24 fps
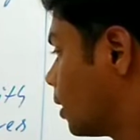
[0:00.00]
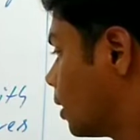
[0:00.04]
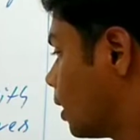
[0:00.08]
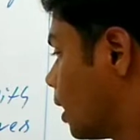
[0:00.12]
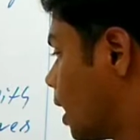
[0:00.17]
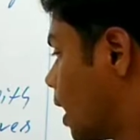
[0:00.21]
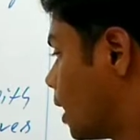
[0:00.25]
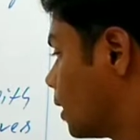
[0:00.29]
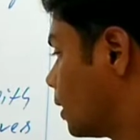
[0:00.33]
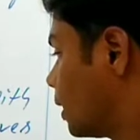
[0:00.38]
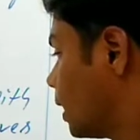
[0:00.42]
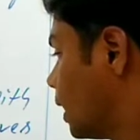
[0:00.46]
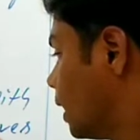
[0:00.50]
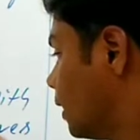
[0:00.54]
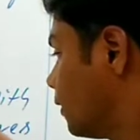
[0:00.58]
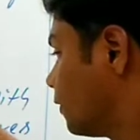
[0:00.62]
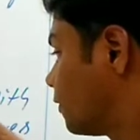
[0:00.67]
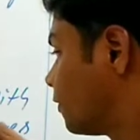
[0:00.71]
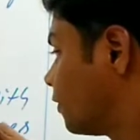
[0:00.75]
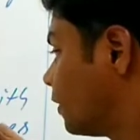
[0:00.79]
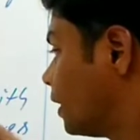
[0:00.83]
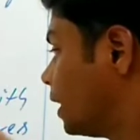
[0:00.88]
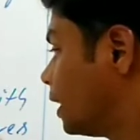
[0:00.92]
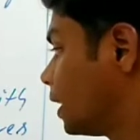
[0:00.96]
an
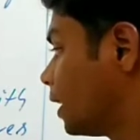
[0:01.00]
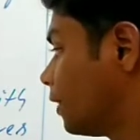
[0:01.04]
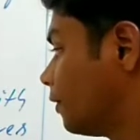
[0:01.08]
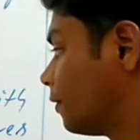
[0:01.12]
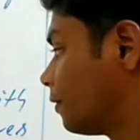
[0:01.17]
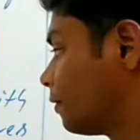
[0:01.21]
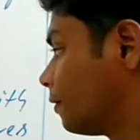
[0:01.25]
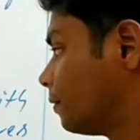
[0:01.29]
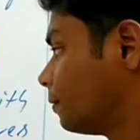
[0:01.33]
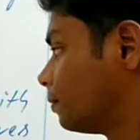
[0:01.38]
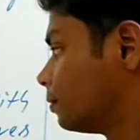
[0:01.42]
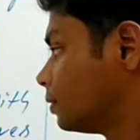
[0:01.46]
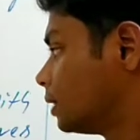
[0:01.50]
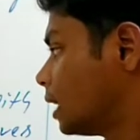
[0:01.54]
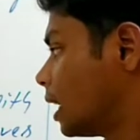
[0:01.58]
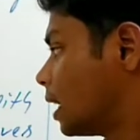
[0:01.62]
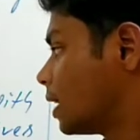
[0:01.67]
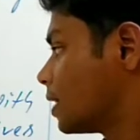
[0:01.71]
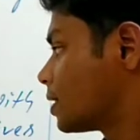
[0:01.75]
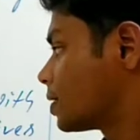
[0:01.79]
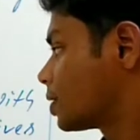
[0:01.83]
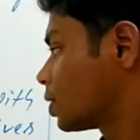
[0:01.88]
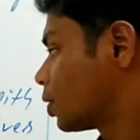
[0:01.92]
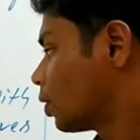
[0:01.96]
infinitive
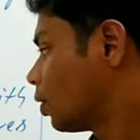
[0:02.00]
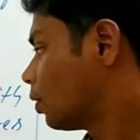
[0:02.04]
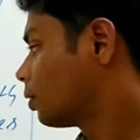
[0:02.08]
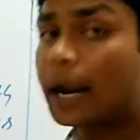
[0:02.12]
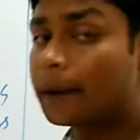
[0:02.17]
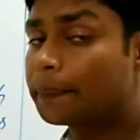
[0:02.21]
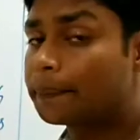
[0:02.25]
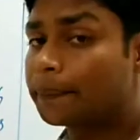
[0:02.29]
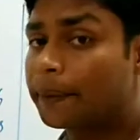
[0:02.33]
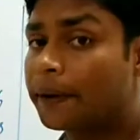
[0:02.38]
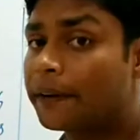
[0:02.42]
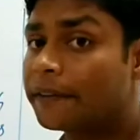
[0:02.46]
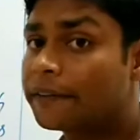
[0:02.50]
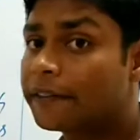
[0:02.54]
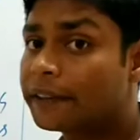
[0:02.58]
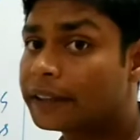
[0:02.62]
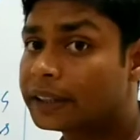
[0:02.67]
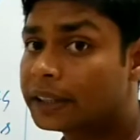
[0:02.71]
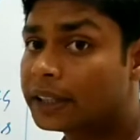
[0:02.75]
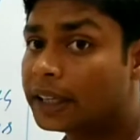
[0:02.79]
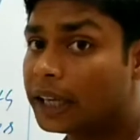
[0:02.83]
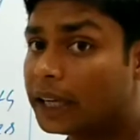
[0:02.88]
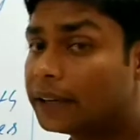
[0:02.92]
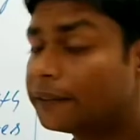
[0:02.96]
that is called
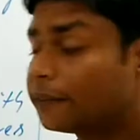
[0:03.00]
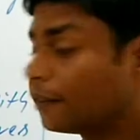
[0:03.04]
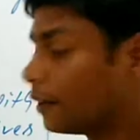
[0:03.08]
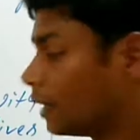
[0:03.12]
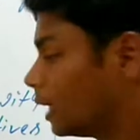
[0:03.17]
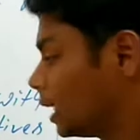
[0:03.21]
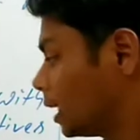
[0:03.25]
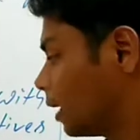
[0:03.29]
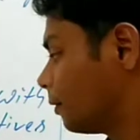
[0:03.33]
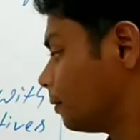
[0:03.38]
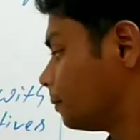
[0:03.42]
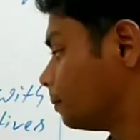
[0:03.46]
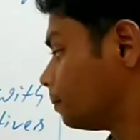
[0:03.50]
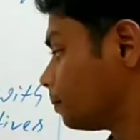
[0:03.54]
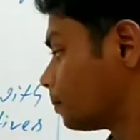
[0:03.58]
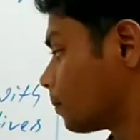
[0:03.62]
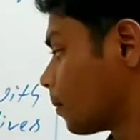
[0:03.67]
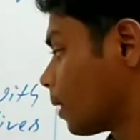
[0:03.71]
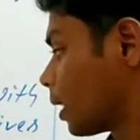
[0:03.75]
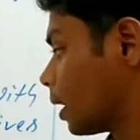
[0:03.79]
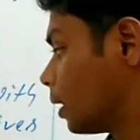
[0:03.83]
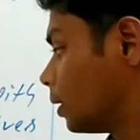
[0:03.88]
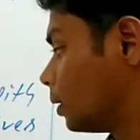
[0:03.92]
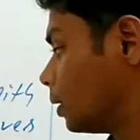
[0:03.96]
perfect
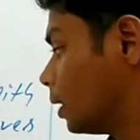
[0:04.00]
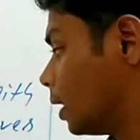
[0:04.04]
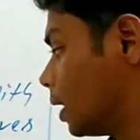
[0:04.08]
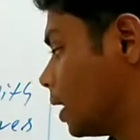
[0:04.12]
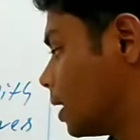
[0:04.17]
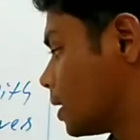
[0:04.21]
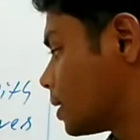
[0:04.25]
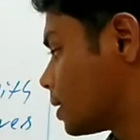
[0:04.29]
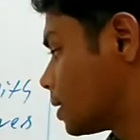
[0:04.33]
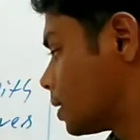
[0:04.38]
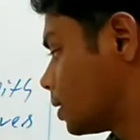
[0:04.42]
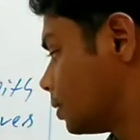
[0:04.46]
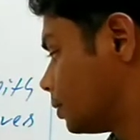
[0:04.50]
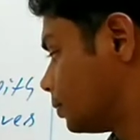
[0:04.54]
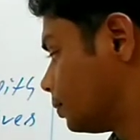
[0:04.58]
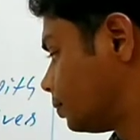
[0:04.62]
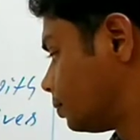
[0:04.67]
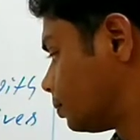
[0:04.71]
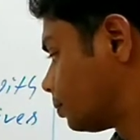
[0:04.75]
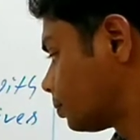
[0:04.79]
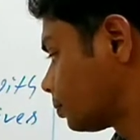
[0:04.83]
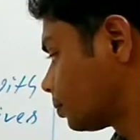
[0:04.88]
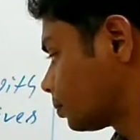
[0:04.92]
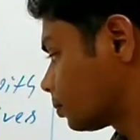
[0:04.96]
infinitive, that is
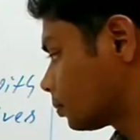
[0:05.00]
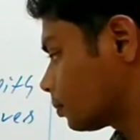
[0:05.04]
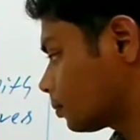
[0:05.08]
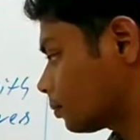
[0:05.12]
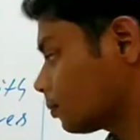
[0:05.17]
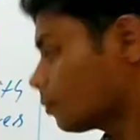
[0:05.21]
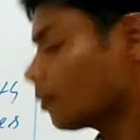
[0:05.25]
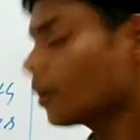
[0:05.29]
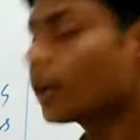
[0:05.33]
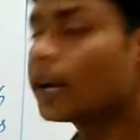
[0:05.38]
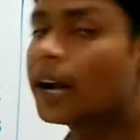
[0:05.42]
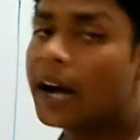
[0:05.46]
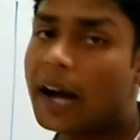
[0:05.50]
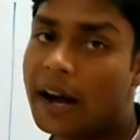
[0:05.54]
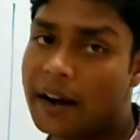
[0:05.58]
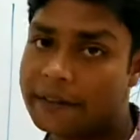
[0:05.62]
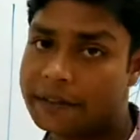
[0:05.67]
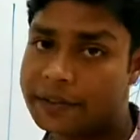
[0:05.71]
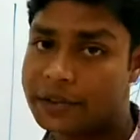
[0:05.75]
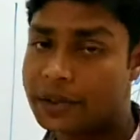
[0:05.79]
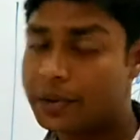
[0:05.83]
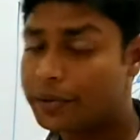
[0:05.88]
have.